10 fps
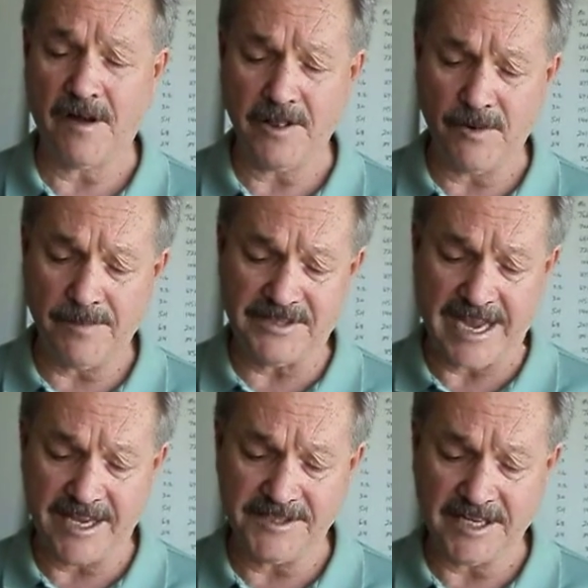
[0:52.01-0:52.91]
follow-up
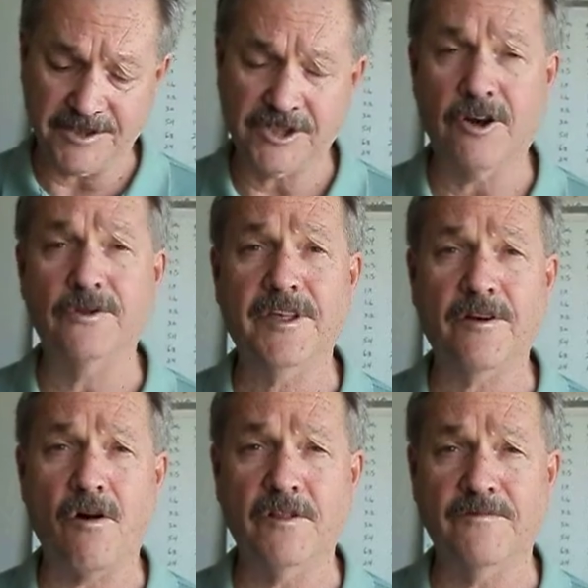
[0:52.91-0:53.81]
test and showed that
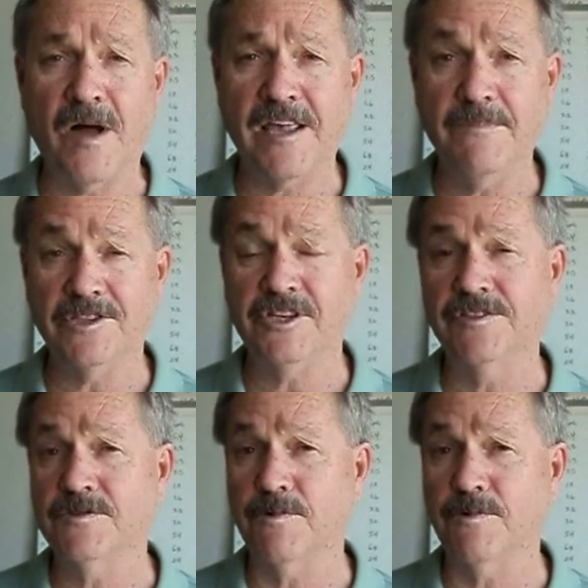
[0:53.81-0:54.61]
all of my emissions